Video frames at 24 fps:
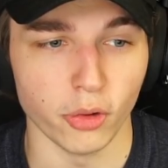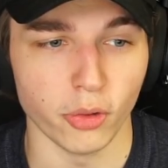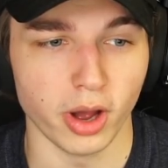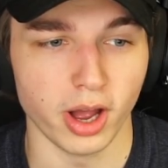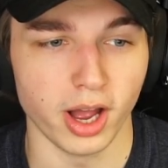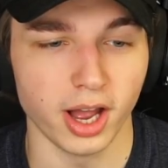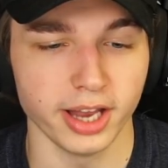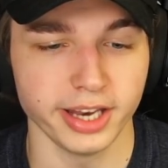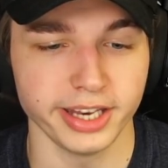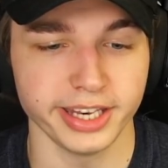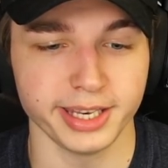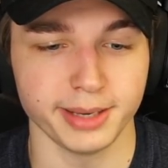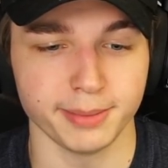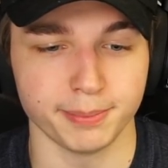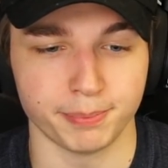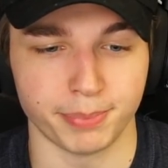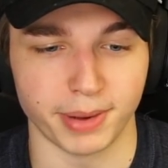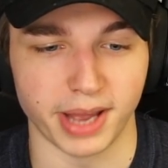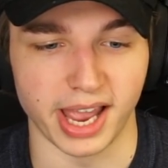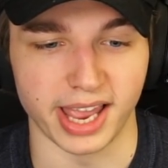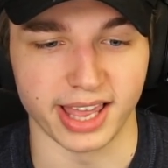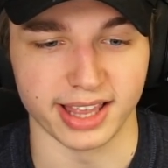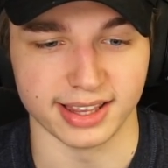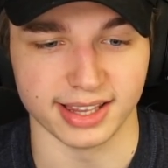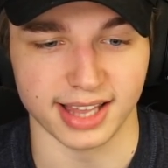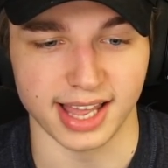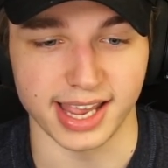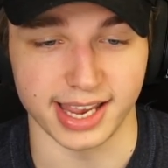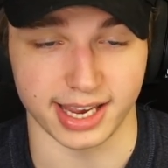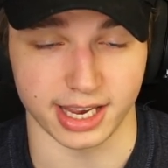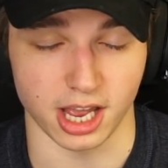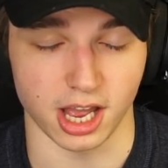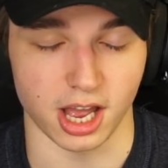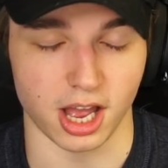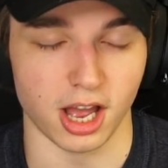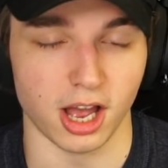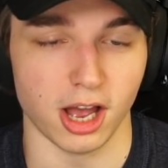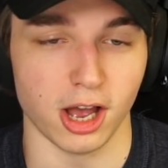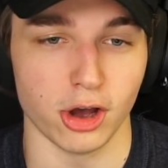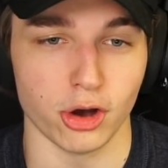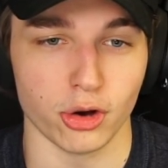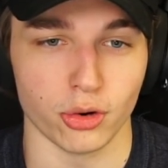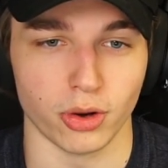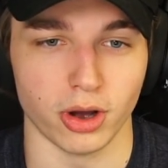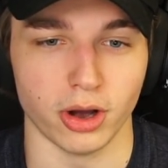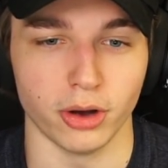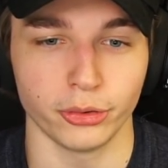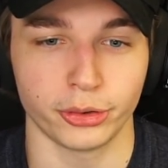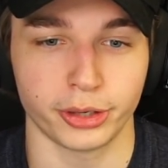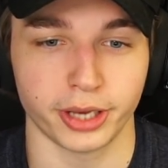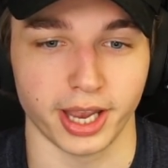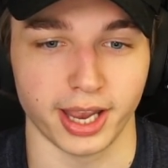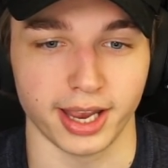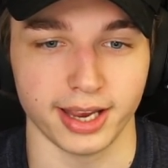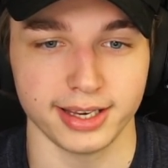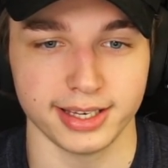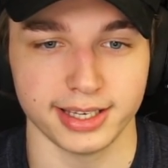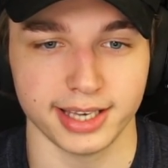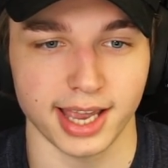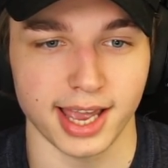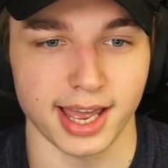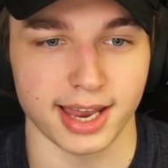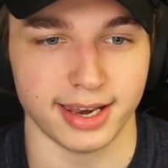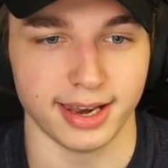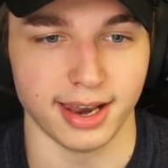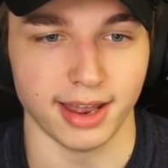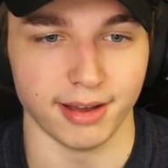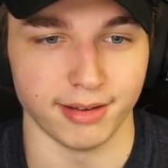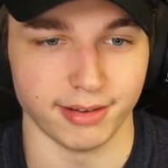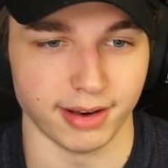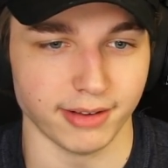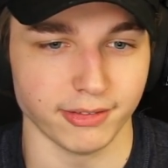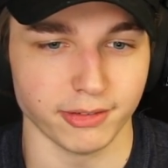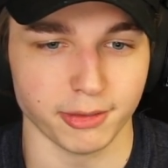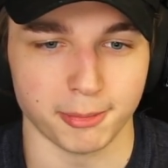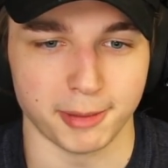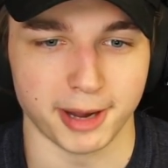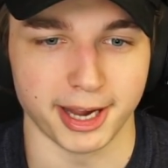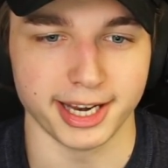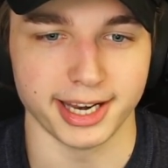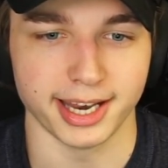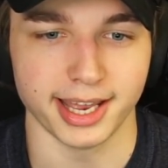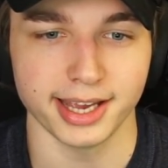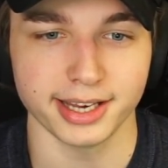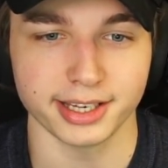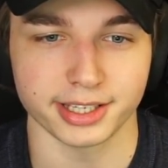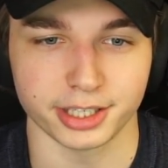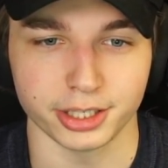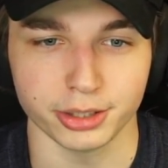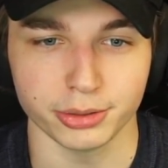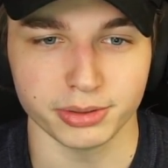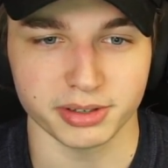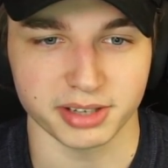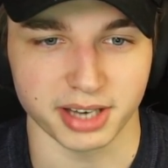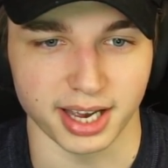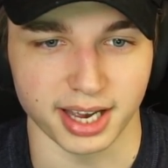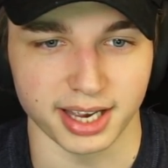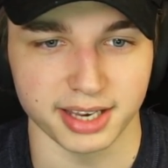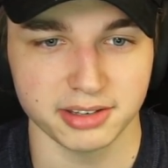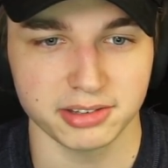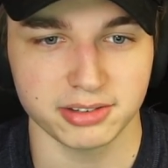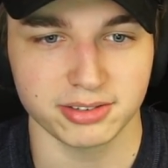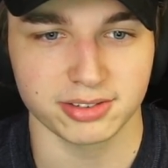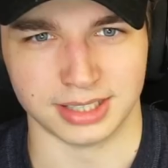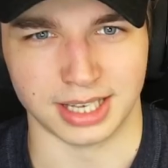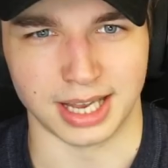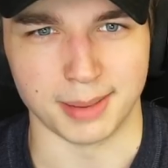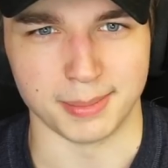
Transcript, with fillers: honey by like, oh, okay. Yeah, no, never mind. Heck you guys.